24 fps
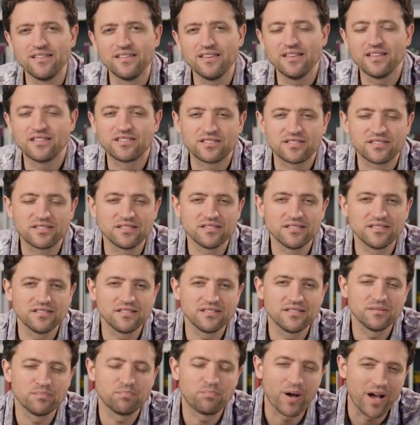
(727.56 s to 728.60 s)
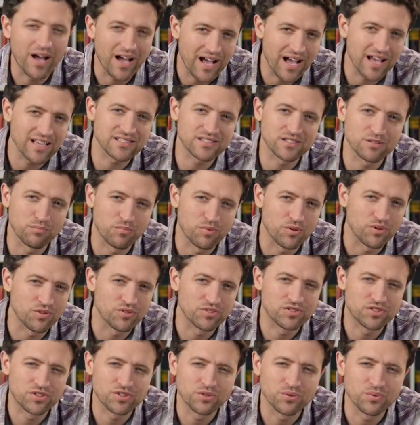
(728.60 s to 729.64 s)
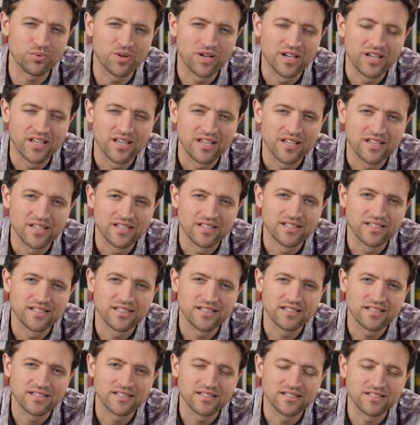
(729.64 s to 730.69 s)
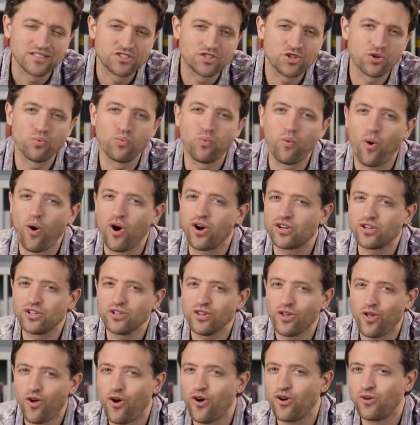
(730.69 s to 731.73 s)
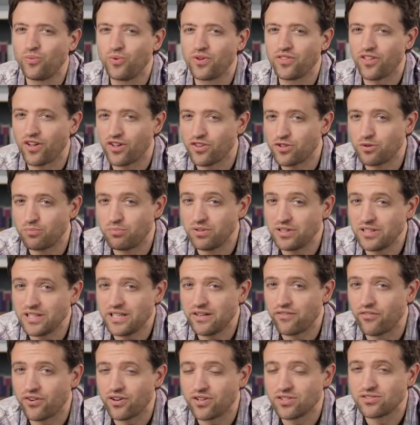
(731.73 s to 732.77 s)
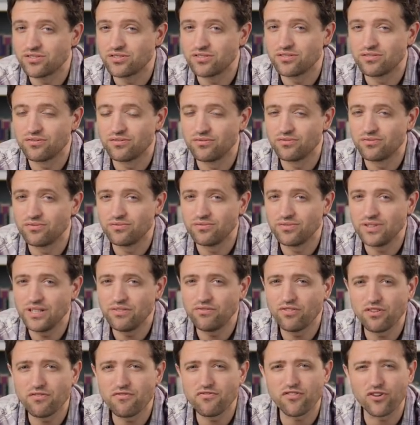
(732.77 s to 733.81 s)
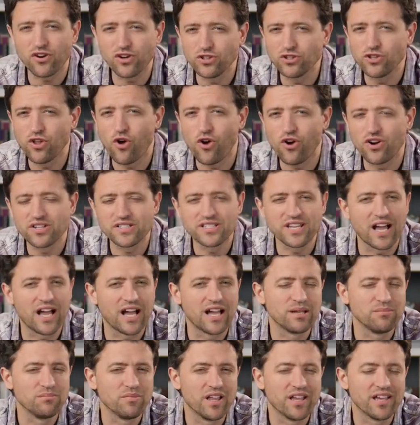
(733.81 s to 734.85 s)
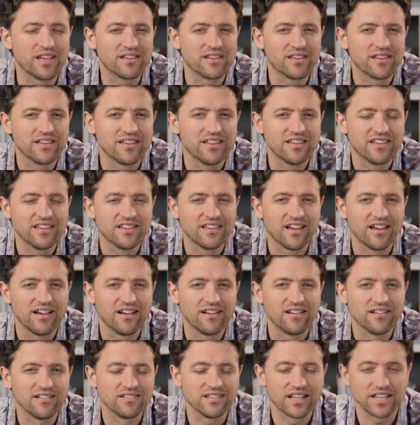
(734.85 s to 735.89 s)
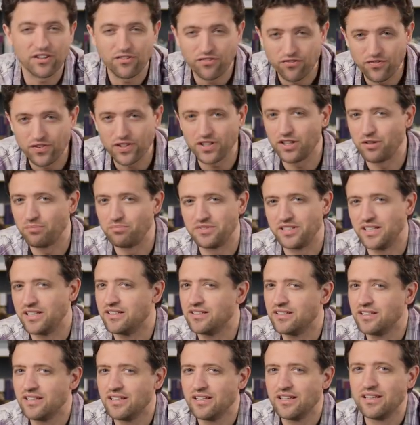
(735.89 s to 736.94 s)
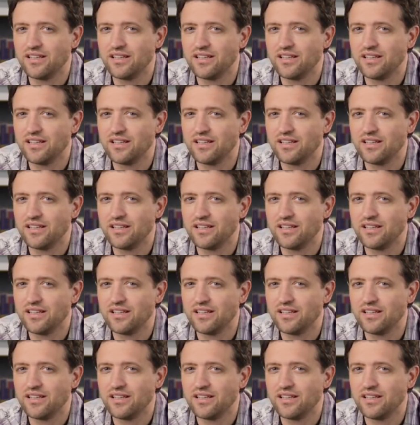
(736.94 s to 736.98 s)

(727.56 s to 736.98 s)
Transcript: it's possible to to walk along with other believers, even for a long time, like uh, like Philip did.